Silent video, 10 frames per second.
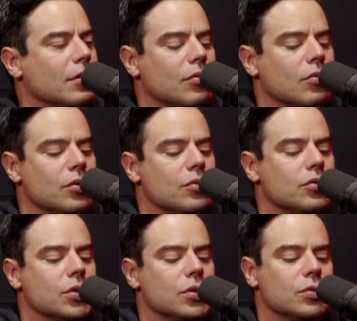who do you
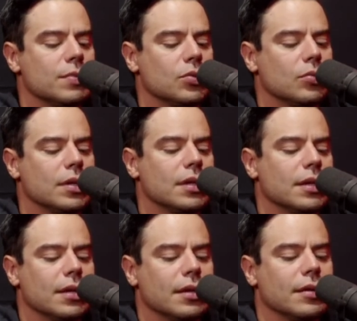choose between
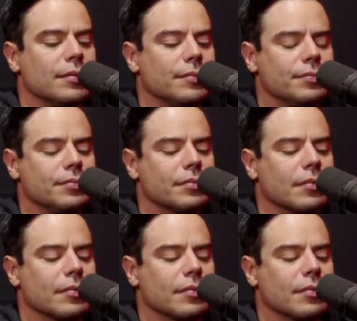Elon